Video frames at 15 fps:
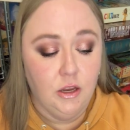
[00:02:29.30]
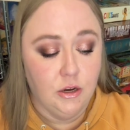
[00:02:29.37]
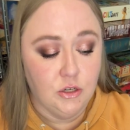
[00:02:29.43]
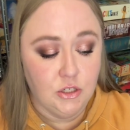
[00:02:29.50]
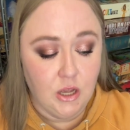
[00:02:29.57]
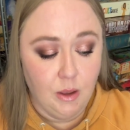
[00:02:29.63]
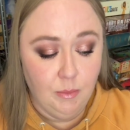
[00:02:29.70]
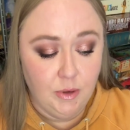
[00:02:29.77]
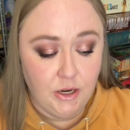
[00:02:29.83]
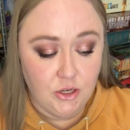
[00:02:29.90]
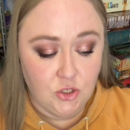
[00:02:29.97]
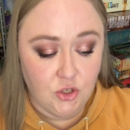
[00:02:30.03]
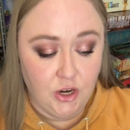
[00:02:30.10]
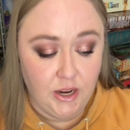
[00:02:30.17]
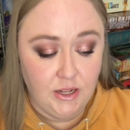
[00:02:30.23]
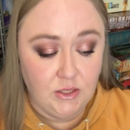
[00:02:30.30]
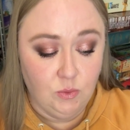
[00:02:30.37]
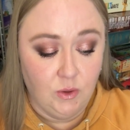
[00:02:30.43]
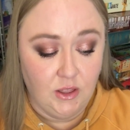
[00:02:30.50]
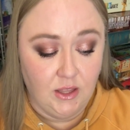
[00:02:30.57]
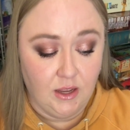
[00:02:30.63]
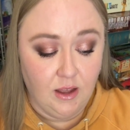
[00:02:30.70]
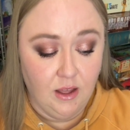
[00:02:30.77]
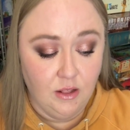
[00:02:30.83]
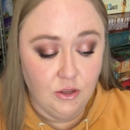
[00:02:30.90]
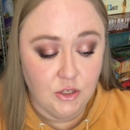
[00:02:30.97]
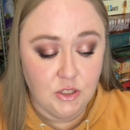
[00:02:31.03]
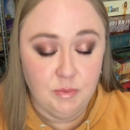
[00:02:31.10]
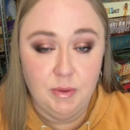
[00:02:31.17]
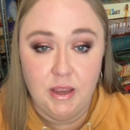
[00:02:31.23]
your dominant traits, what the
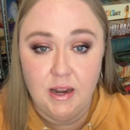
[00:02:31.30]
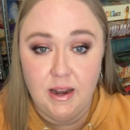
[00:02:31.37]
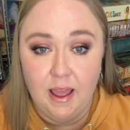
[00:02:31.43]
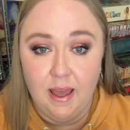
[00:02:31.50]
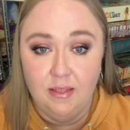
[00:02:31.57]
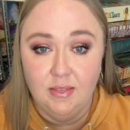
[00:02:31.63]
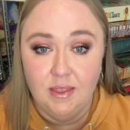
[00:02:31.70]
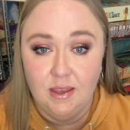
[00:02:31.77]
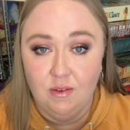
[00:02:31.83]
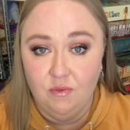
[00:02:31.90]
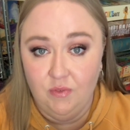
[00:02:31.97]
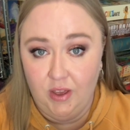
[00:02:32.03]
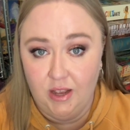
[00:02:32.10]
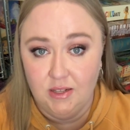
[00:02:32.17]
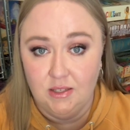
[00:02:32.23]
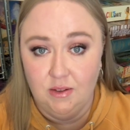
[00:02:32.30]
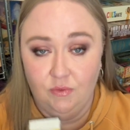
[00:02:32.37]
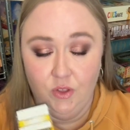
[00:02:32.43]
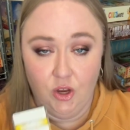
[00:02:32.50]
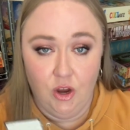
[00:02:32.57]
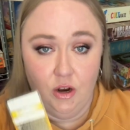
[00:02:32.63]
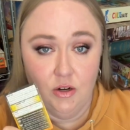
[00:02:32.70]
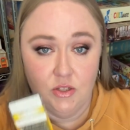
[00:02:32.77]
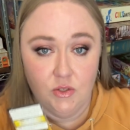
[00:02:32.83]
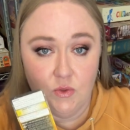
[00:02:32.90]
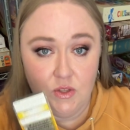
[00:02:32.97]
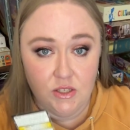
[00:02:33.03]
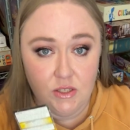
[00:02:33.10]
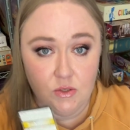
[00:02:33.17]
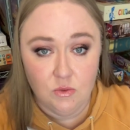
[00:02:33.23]
colors mean, and the effects of the cards. So
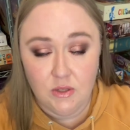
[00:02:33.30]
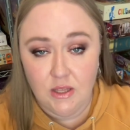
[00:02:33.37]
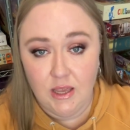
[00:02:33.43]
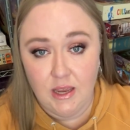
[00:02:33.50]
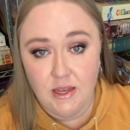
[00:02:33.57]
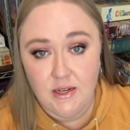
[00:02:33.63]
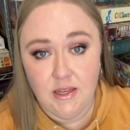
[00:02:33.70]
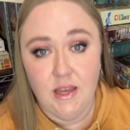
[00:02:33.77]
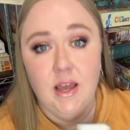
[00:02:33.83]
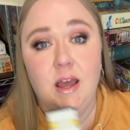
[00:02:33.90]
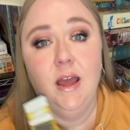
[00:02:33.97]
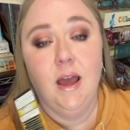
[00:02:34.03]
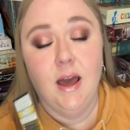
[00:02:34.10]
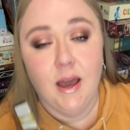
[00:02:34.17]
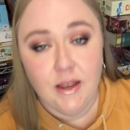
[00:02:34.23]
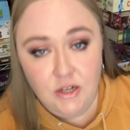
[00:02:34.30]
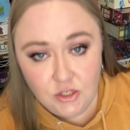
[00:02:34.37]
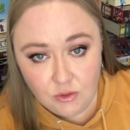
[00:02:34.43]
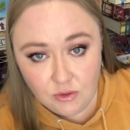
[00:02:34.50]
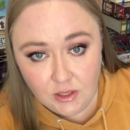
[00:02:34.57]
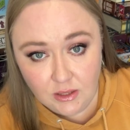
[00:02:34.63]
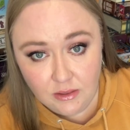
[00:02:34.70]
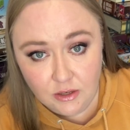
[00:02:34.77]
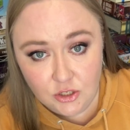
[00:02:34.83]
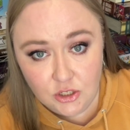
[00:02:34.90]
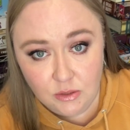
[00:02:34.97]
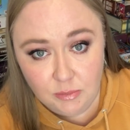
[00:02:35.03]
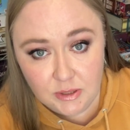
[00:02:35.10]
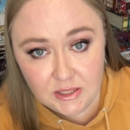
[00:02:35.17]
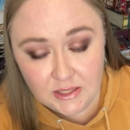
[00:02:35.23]
this is really handy. I do think there
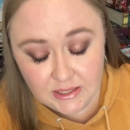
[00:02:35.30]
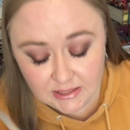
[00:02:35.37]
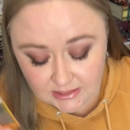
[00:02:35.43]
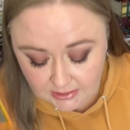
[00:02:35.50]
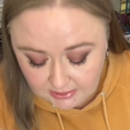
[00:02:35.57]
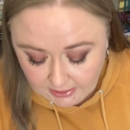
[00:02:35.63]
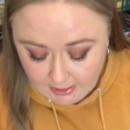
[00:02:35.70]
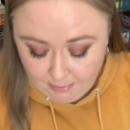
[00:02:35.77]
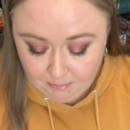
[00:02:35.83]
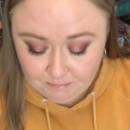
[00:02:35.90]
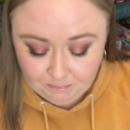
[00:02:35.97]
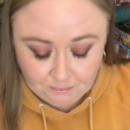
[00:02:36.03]
should be 6 in the game.